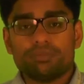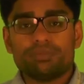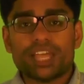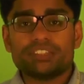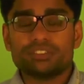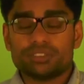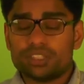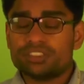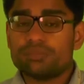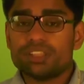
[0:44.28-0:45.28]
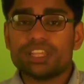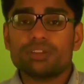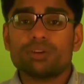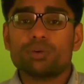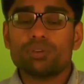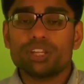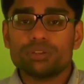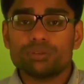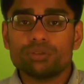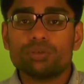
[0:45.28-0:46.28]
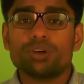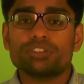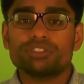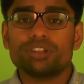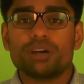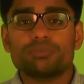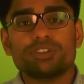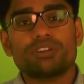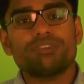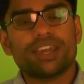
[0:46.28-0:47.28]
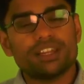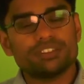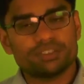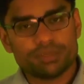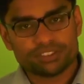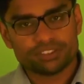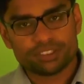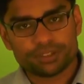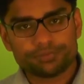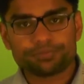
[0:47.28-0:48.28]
That's something that you can only do once you come to your final semester.